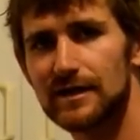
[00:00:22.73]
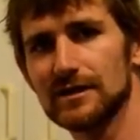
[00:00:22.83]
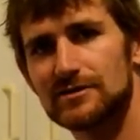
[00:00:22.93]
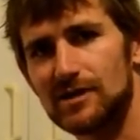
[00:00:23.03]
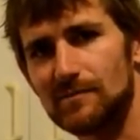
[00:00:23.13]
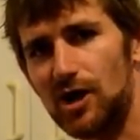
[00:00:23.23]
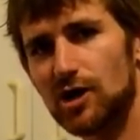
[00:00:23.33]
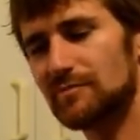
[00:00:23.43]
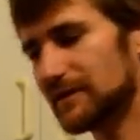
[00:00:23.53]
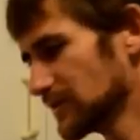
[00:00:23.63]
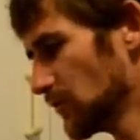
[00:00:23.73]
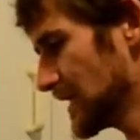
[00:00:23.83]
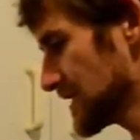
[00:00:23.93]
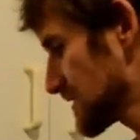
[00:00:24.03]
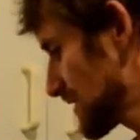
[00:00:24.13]
So I'm hoping the
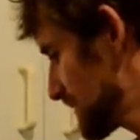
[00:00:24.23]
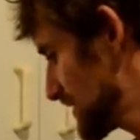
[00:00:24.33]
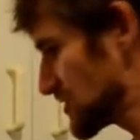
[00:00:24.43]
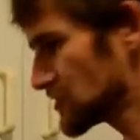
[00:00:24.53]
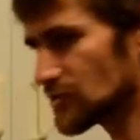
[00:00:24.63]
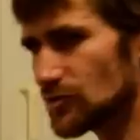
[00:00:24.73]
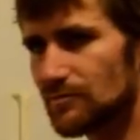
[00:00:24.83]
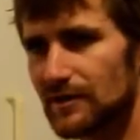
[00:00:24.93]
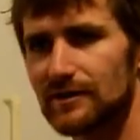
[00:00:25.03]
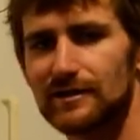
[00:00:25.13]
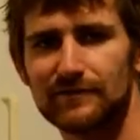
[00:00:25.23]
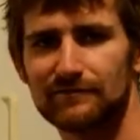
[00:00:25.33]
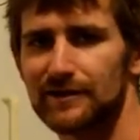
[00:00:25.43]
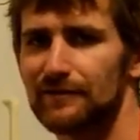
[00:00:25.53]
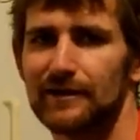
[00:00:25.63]
wings are going to be super
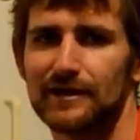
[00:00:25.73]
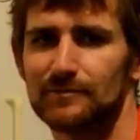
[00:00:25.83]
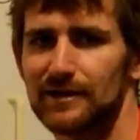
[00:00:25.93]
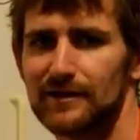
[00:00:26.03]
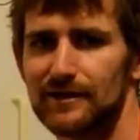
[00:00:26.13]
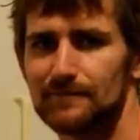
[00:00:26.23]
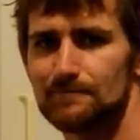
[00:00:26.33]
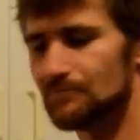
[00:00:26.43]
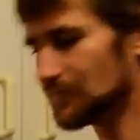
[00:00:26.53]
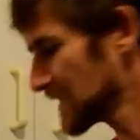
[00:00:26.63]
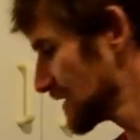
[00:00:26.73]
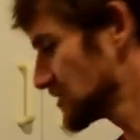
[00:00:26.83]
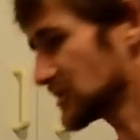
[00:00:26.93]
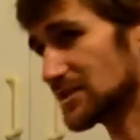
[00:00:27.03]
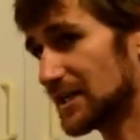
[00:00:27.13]
invigorated by that,
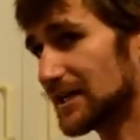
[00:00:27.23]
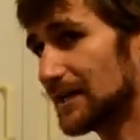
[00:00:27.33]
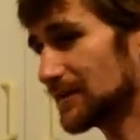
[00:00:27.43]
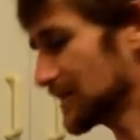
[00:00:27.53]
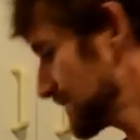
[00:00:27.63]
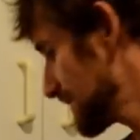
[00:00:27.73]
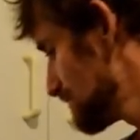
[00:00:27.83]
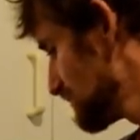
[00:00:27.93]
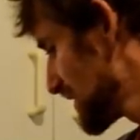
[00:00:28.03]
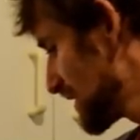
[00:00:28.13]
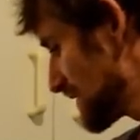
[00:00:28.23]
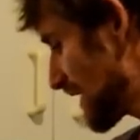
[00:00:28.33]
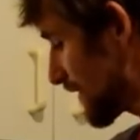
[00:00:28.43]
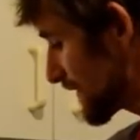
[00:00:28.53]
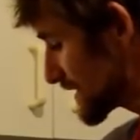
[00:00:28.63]
just like I'm going to be. The
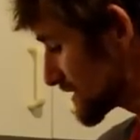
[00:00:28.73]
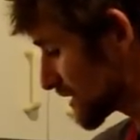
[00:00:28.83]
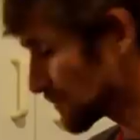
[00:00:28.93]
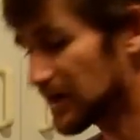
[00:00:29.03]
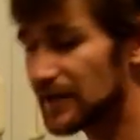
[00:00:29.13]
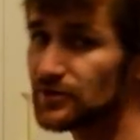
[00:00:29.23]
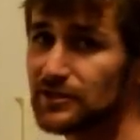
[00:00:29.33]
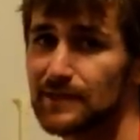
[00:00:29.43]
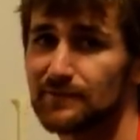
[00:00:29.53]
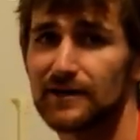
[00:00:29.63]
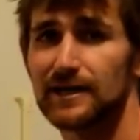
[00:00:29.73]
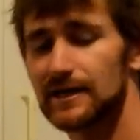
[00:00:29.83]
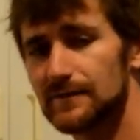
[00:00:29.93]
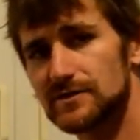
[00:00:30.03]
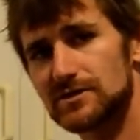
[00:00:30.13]
other thing is I got a brand new deep
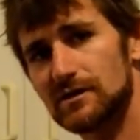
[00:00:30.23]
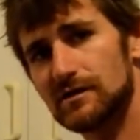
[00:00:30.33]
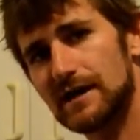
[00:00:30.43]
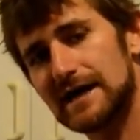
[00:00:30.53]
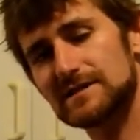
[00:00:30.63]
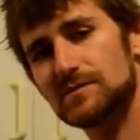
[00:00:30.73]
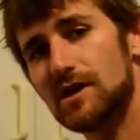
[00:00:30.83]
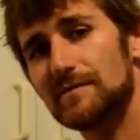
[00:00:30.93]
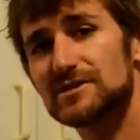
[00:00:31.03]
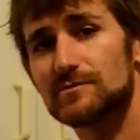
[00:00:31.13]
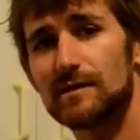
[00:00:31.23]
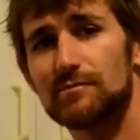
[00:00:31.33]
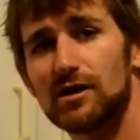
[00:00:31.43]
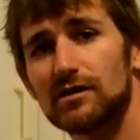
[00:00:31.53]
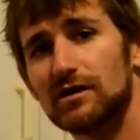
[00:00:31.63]
fryer. So I had some comments on my
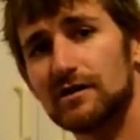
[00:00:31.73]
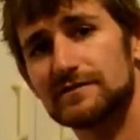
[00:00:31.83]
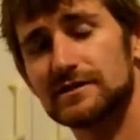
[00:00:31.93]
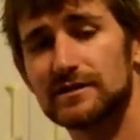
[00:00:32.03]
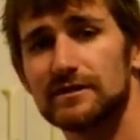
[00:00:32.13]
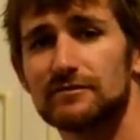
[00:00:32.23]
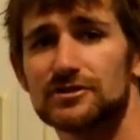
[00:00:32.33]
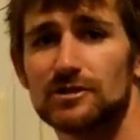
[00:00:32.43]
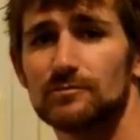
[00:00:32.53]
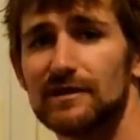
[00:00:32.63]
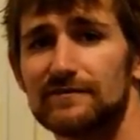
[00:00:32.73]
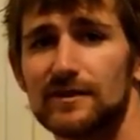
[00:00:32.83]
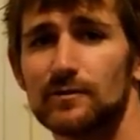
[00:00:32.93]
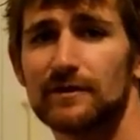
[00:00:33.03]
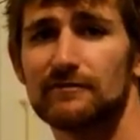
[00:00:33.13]
blog after the original
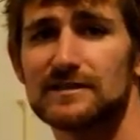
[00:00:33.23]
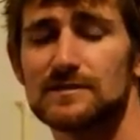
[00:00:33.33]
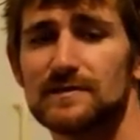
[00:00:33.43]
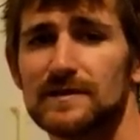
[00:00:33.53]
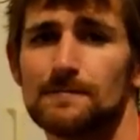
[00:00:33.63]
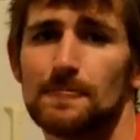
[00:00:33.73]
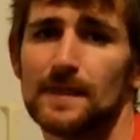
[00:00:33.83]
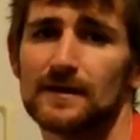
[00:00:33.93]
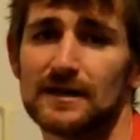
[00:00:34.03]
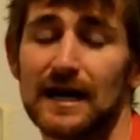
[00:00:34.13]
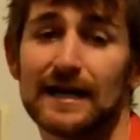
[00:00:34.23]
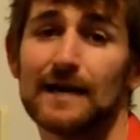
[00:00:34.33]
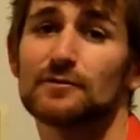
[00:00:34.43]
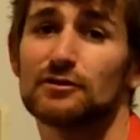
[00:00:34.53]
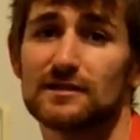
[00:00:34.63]
buffalo wing recipe. A guy
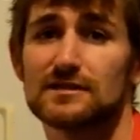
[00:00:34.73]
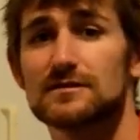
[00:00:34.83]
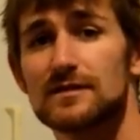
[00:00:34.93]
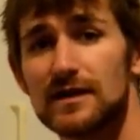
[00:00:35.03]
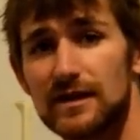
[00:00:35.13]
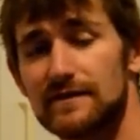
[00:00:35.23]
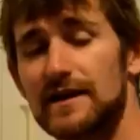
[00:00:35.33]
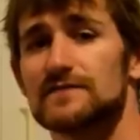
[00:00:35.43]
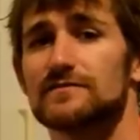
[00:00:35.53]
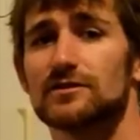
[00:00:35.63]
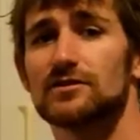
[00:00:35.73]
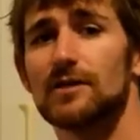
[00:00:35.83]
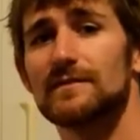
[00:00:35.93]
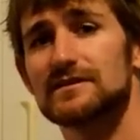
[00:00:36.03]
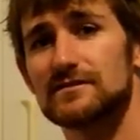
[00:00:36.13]
named Chris, thanks for your
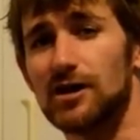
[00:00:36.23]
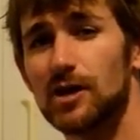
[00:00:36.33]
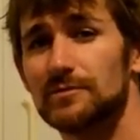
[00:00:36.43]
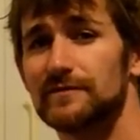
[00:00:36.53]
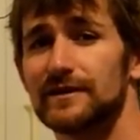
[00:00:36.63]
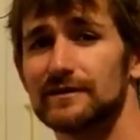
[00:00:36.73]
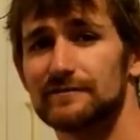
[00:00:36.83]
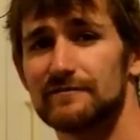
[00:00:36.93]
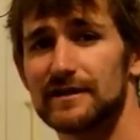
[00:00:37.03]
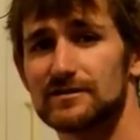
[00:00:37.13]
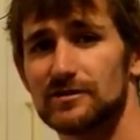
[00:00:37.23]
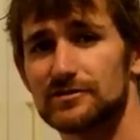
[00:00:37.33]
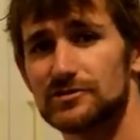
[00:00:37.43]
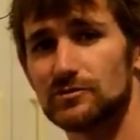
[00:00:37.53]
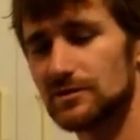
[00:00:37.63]
comments. I hope you found the Frank's hot
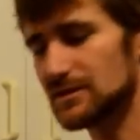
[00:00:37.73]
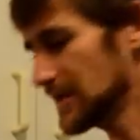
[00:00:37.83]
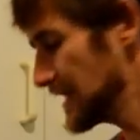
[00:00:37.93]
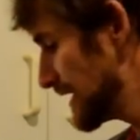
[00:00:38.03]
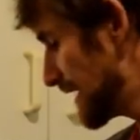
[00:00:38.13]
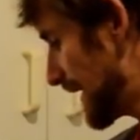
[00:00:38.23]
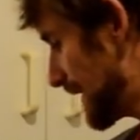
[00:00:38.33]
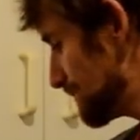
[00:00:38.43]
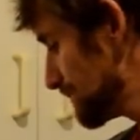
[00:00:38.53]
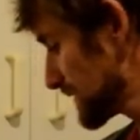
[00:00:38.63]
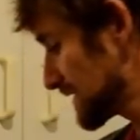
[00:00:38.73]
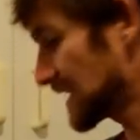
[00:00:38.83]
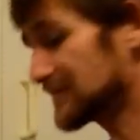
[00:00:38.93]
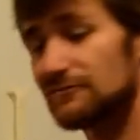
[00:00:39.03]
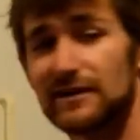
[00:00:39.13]
sauce.
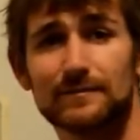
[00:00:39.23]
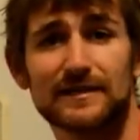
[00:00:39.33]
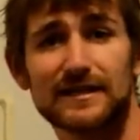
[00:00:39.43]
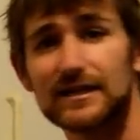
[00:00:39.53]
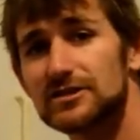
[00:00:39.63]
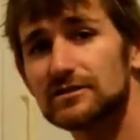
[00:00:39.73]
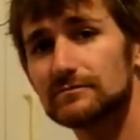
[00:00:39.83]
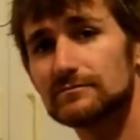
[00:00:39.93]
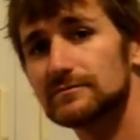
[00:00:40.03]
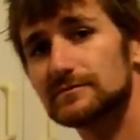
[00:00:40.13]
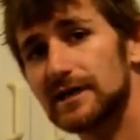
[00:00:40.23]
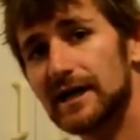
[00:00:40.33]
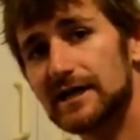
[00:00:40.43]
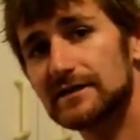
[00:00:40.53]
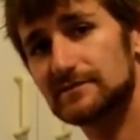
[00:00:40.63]
Thanks for the recommendation.
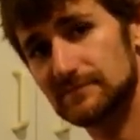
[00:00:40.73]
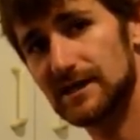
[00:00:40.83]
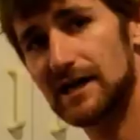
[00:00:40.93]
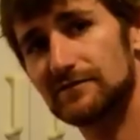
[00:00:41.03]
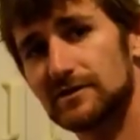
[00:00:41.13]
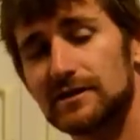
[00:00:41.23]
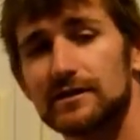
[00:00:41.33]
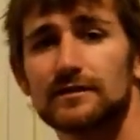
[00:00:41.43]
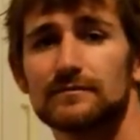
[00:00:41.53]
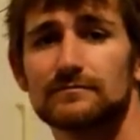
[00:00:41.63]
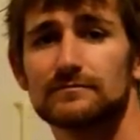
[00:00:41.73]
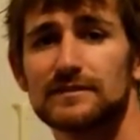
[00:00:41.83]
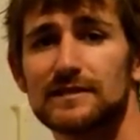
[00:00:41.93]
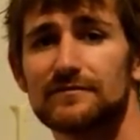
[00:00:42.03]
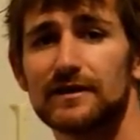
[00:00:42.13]
And now I've got a
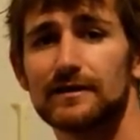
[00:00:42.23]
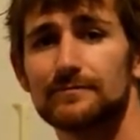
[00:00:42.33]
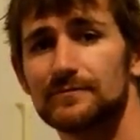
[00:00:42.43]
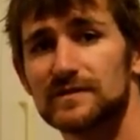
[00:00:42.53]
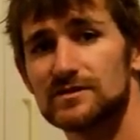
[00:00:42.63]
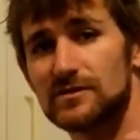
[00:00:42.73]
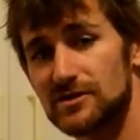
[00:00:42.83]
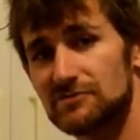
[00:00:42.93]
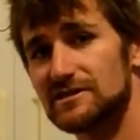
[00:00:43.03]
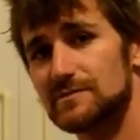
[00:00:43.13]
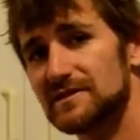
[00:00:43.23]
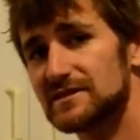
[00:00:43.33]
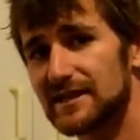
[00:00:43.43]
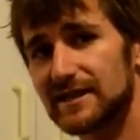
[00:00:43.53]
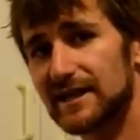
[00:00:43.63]
deep fryer. So this recipe is
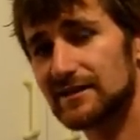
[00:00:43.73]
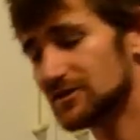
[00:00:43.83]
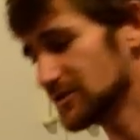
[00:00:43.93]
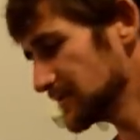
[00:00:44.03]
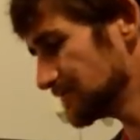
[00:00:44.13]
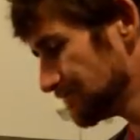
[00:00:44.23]
dedicated to you.